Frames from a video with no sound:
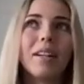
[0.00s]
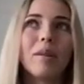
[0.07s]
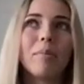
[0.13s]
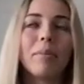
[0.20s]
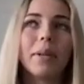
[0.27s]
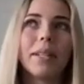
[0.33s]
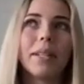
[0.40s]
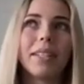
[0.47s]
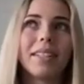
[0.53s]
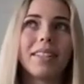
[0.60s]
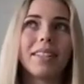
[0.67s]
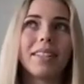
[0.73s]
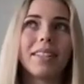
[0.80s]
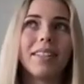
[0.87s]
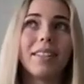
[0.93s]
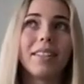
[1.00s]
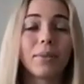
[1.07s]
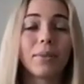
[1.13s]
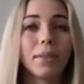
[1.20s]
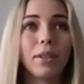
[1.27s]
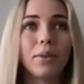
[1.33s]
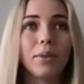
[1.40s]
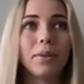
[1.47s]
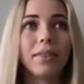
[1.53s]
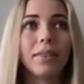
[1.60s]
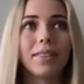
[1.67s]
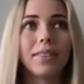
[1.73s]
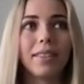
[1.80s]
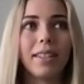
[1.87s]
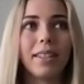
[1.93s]
But it's really cool to
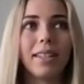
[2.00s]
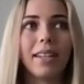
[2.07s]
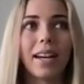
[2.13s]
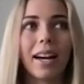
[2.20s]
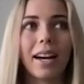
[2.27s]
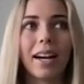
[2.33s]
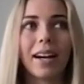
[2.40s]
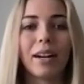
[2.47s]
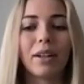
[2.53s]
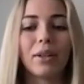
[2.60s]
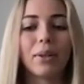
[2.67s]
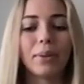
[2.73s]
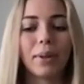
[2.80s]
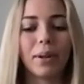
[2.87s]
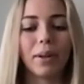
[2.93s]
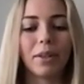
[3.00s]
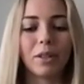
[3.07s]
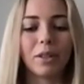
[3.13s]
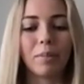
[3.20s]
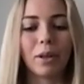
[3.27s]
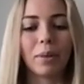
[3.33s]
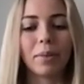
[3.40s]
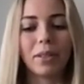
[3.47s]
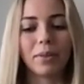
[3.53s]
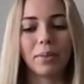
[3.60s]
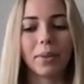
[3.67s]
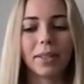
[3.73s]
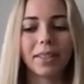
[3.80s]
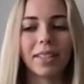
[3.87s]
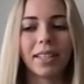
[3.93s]
see how all the departments
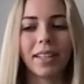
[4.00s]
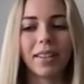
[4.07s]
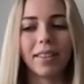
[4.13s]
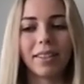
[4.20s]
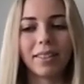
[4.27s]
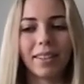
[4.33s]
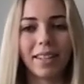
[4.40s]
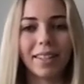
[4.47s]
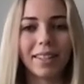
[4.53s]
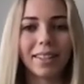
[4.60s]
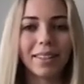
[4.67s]
work together. Like,